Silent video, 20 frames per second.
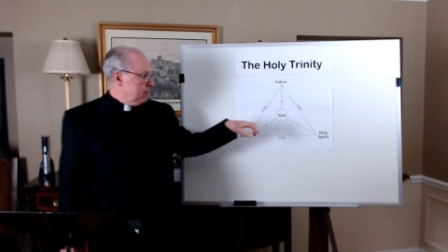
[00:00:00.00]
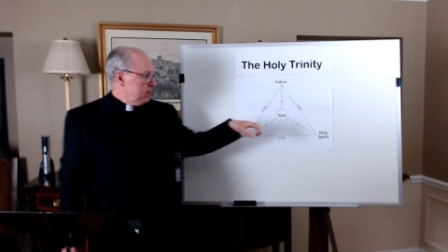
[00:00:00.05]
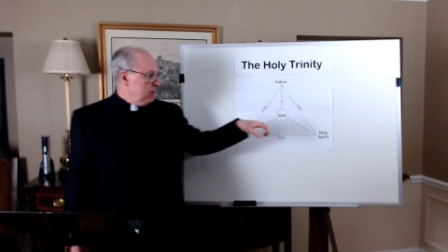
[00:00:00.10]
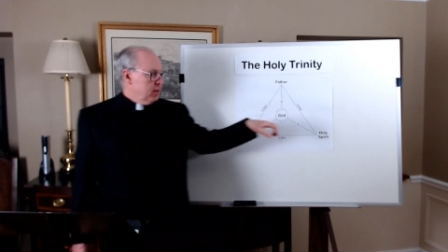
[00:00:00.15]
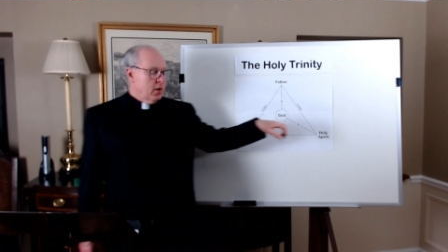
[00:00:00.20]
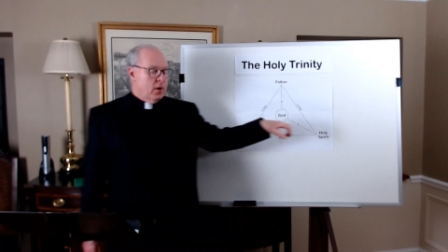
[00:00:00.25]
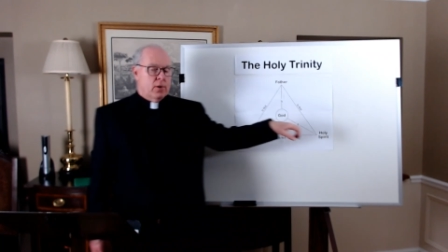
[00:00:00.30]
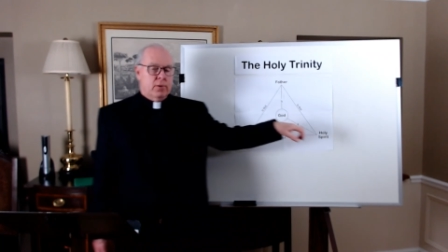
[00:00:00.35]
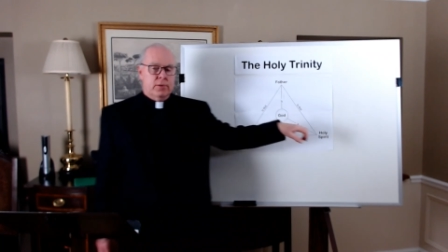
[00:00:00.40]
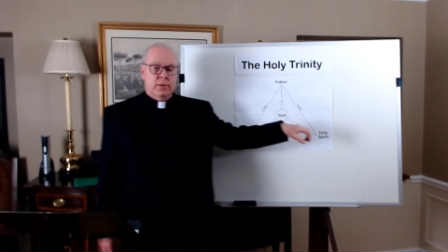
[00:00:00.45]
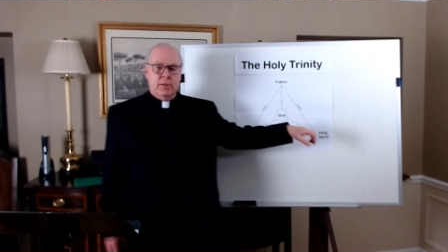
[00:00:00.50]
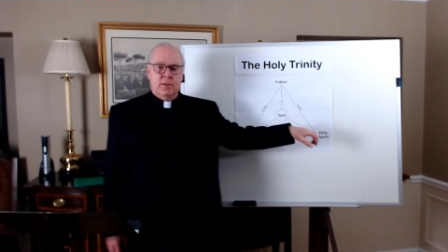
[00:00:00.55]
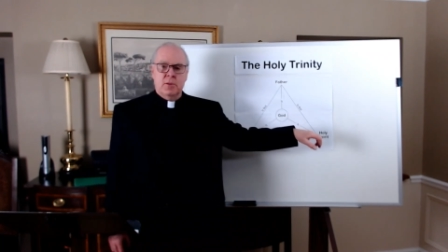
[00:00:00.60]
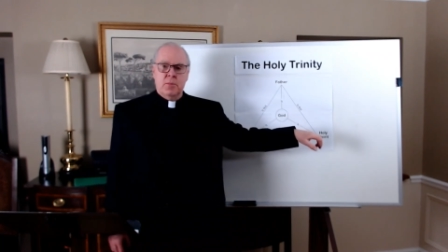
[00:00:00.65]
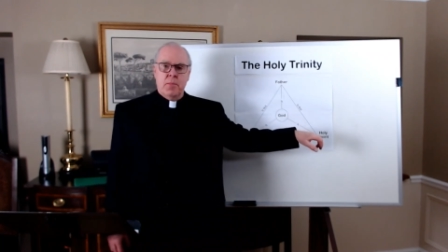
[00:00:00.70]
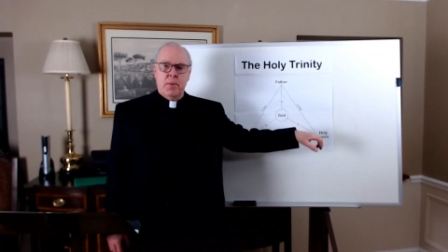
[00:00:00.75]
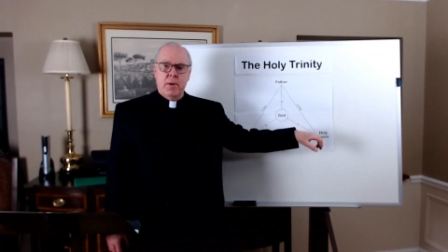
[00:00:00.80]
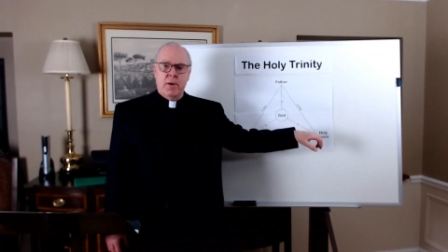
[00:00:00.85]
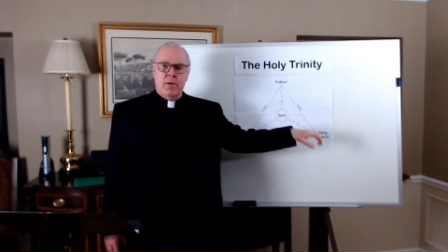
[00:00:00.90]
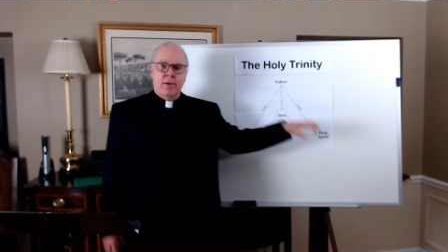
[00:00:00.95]
and the Holy
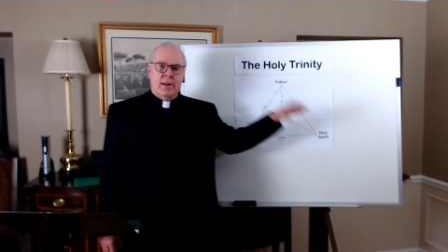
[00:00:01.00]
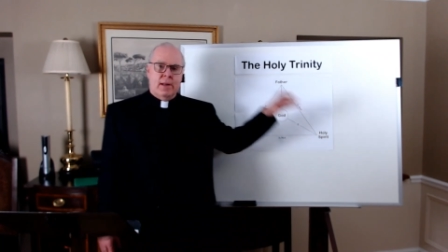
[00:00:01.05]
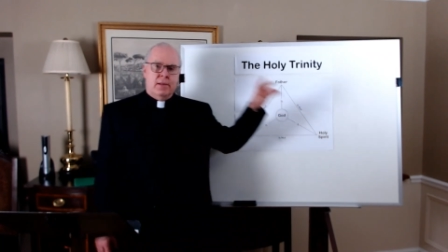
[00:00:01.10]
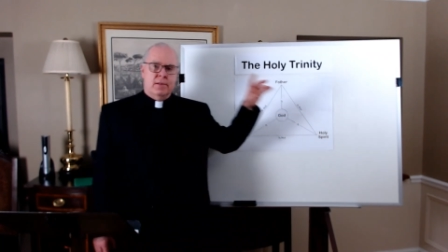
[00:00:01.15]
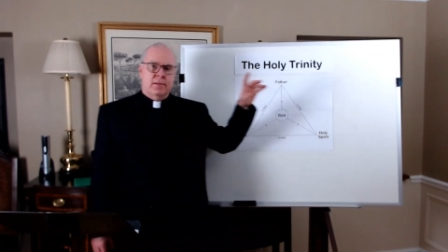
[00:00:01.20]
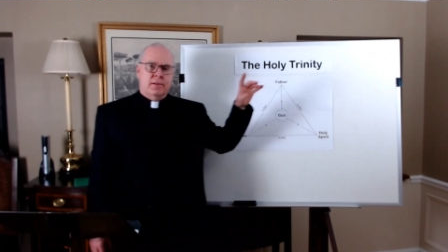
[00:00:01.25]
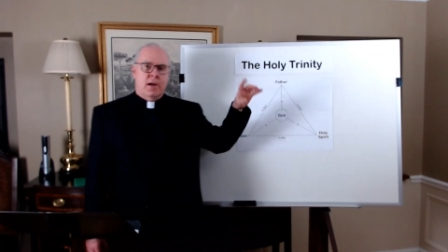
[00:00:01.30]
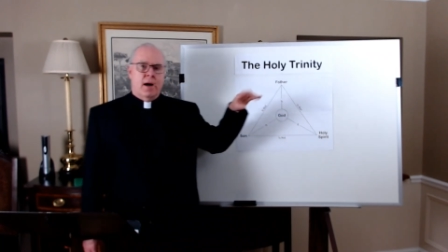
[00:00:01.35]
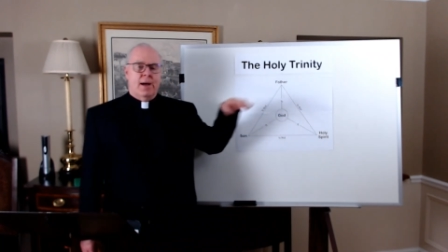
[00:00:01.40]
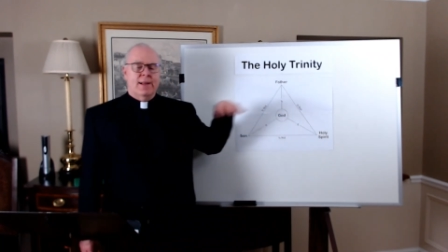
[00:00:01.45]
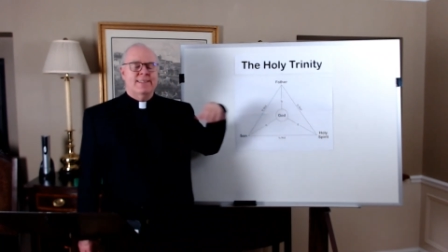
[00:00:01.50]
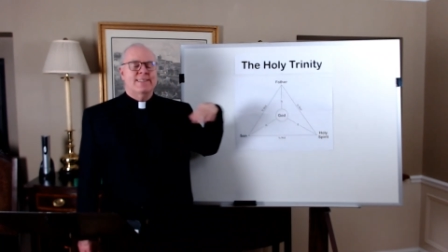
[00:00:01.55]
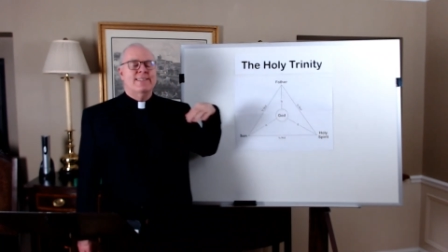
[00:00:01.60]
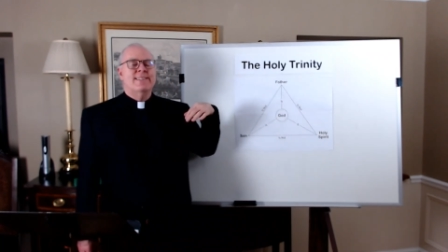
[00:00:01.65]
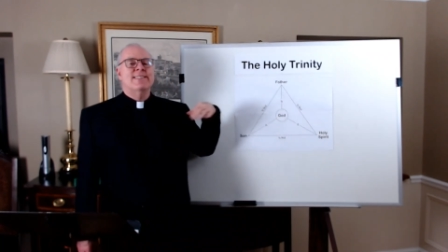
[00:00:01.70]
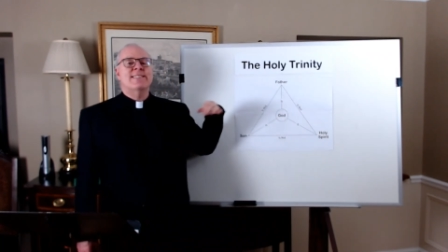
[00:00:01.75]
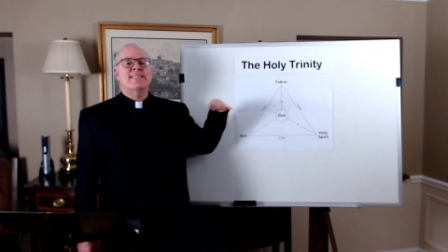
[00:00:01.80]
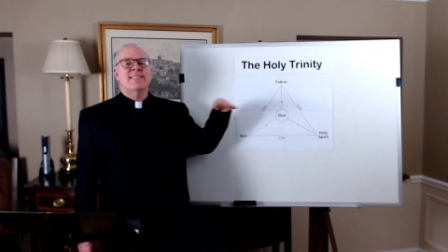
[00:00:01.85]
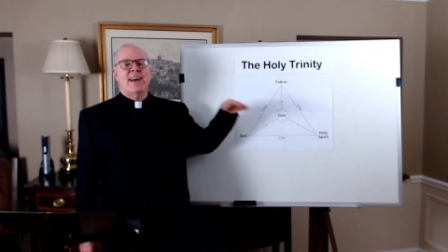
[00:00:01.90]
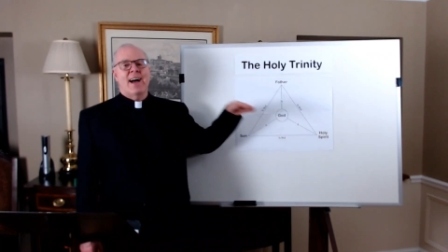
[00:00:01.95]
Spirit, as God
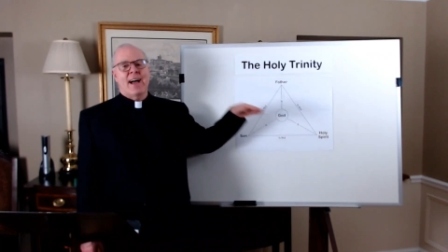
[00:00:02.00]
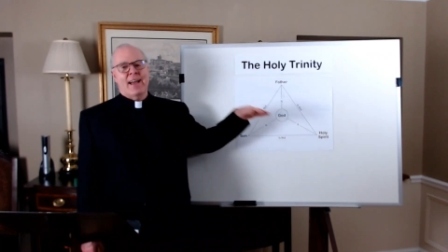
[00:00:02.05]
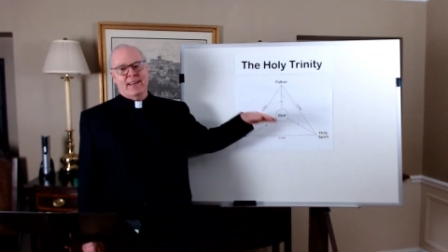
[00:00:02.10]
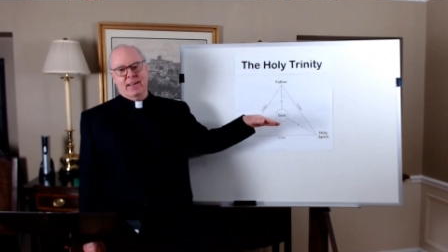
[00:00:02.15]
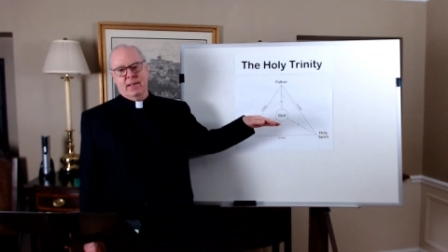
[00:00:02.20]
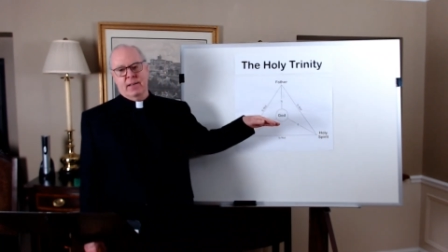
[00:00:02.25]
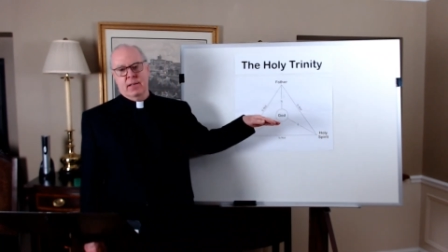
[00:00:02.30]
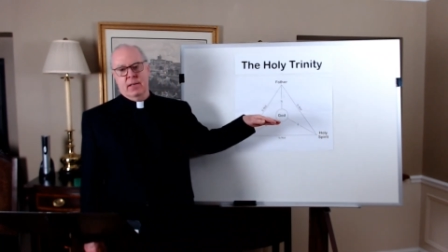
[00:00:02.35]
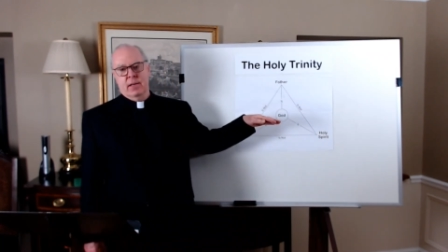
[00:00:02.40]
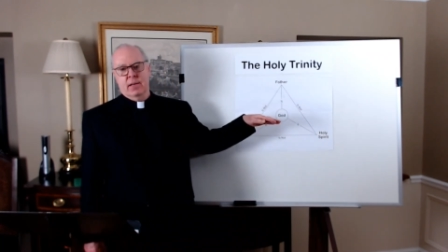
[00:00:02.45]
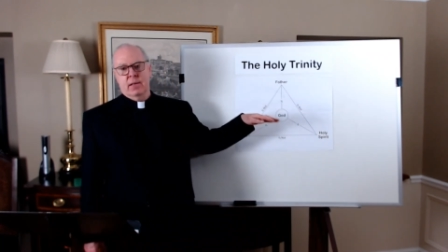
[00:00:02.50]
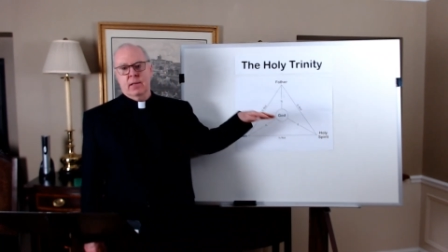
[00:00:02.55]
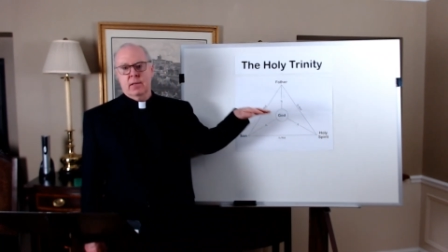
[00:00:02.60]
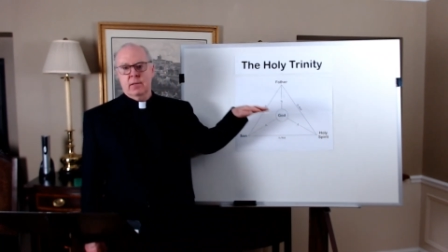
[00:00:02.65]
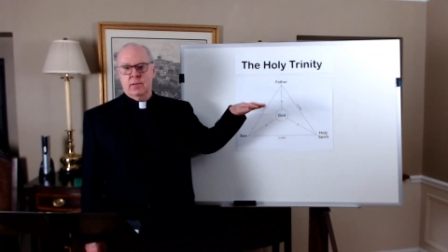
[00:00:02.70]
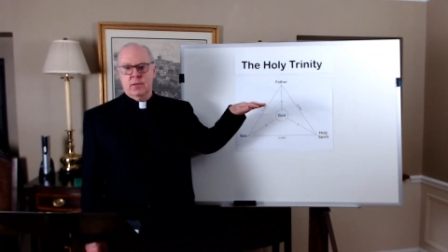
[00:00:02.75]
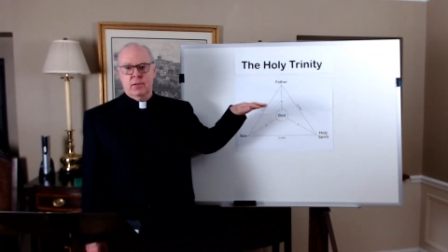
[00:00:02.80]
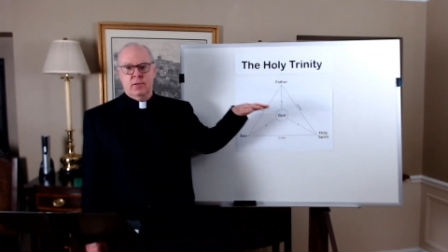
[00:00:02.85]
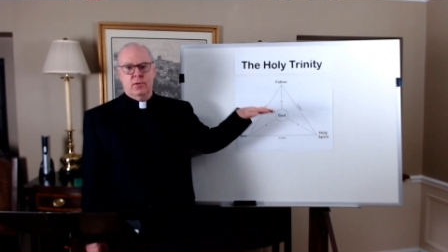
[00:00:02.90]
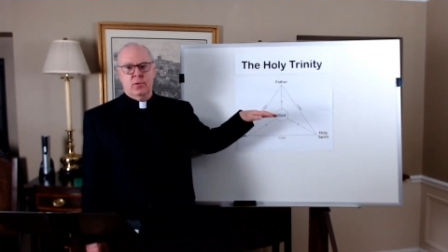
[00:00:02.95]
decided
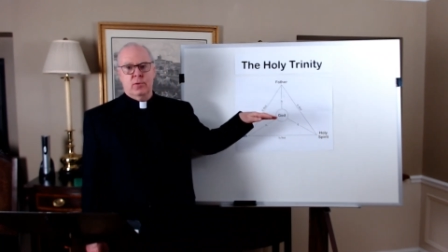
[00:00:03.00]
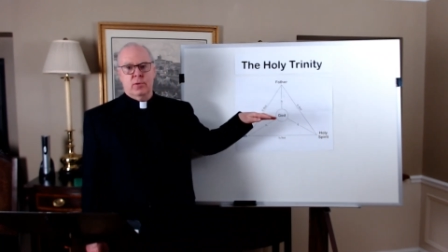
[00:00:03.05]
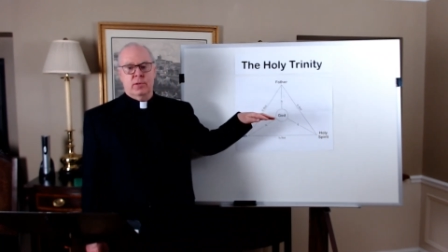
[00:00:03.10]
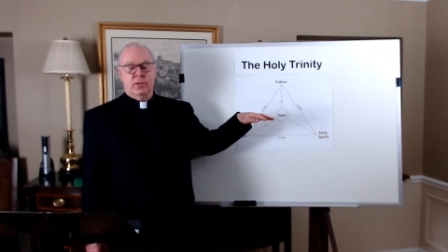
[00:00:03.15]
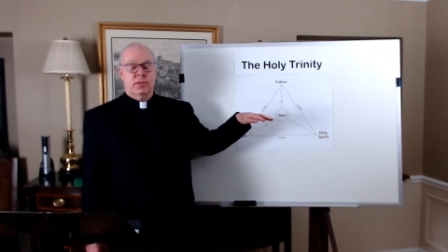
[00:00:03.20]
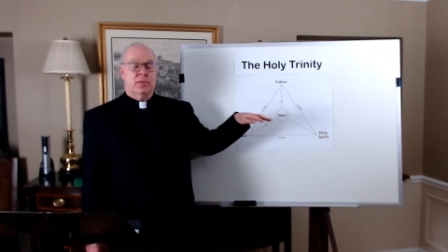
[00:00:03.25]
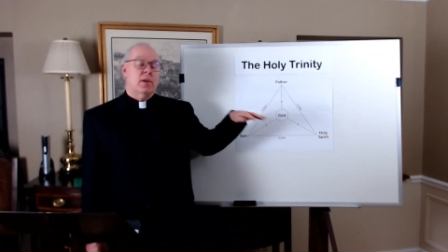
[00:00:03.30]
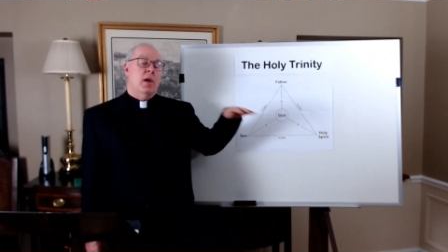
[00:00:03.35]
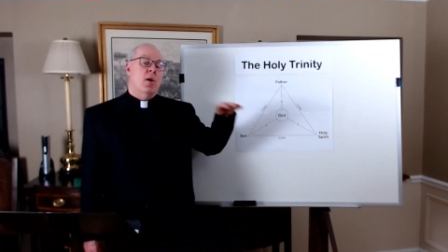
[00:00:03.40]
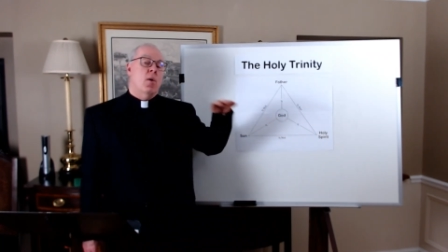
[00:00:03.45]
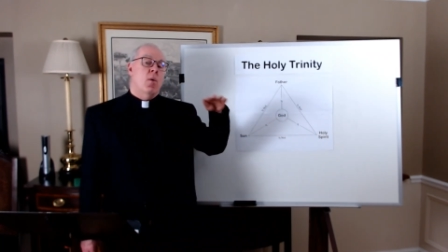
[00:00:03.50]
to do this.